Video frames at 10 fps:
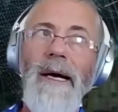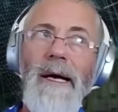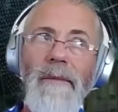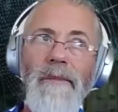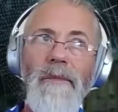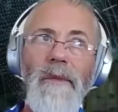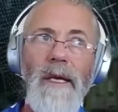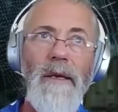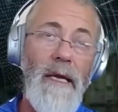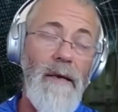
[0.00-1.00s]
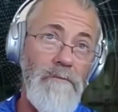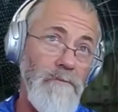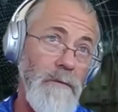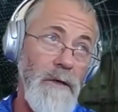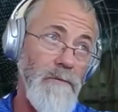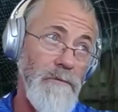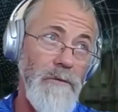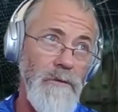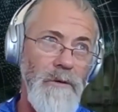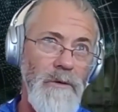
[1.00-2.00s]
Um, and and you know
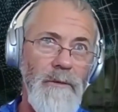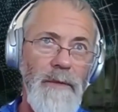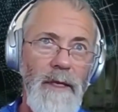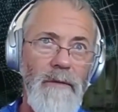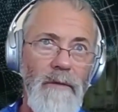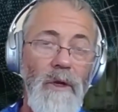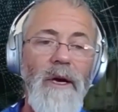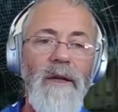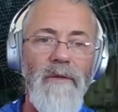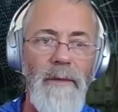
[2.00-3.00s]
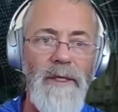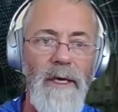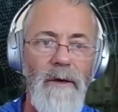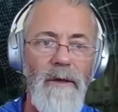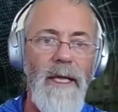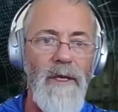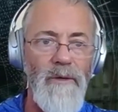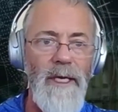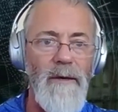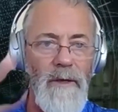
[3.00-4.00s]
you, you should be learning from each other
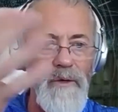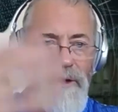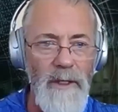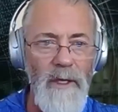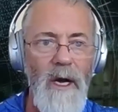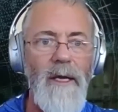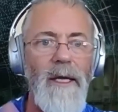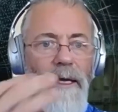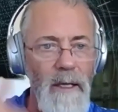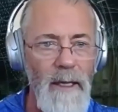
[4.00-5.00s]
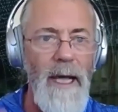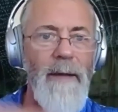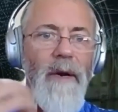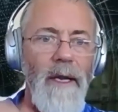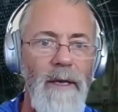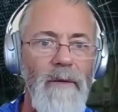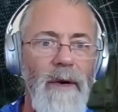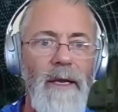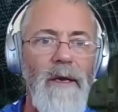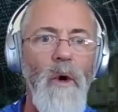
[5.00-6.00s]
like you said you should be talking
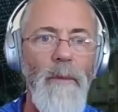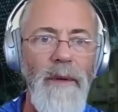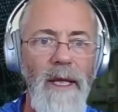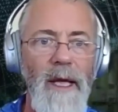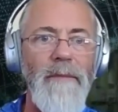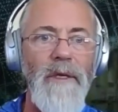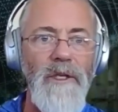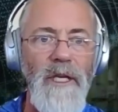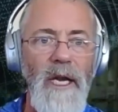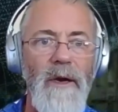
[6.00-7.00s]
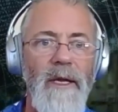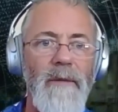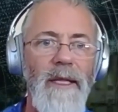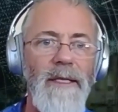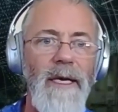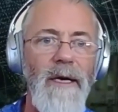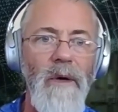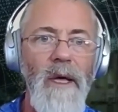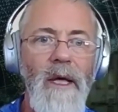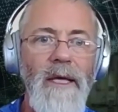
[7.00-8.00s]
collaborating right opening up and sharing i mean
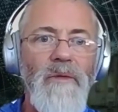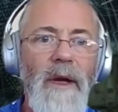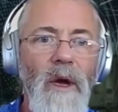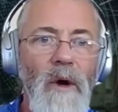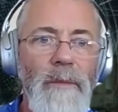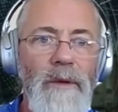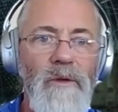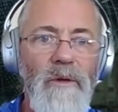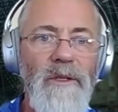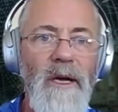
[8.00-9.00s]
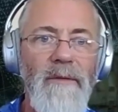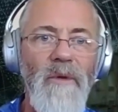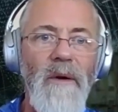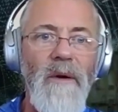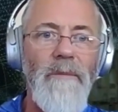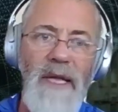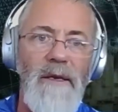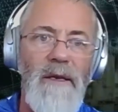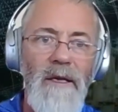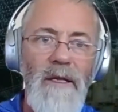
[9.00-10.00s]
that's how that's why open source software
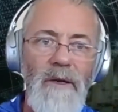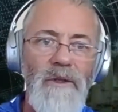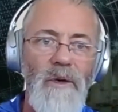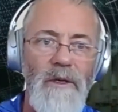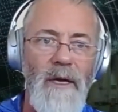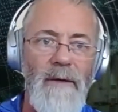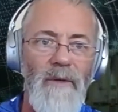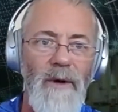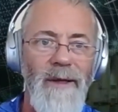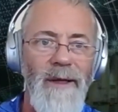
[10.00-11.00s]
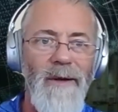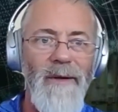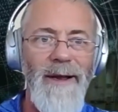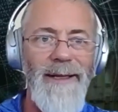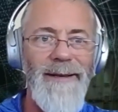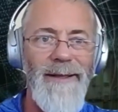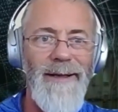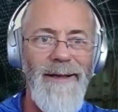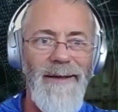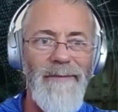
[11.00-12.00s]
beat closed source software
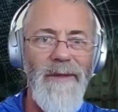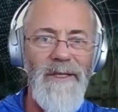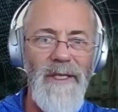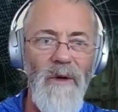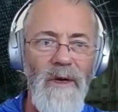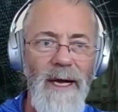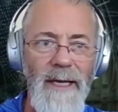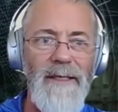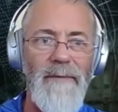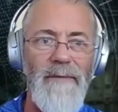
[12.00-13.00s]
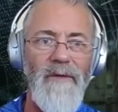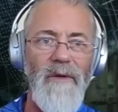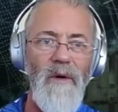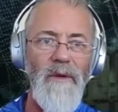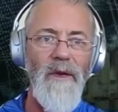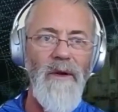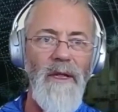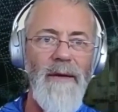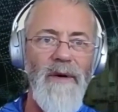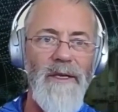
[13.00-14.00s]
right? Uh, is the whole concept of oh, you
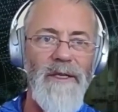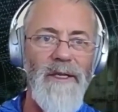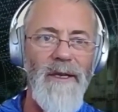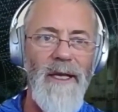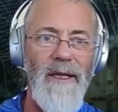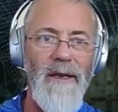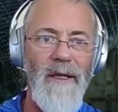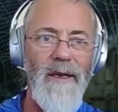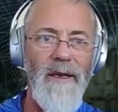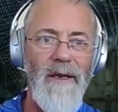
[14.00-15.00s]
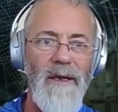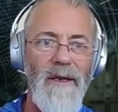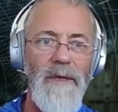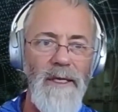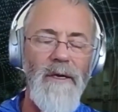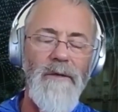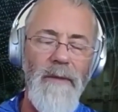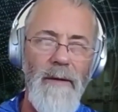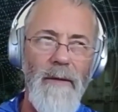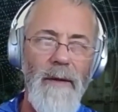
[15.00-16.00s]
know collaboration and and open
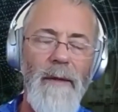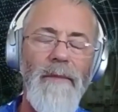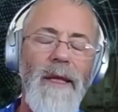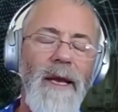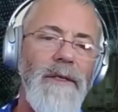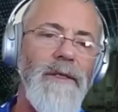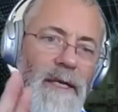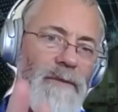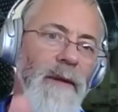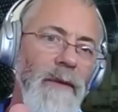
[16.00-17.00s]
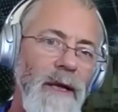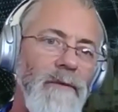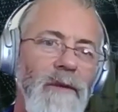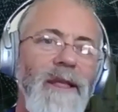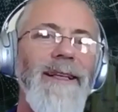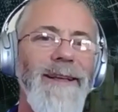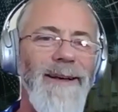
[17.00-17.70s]
standards, blah blah blah. Anyways, that's my rant.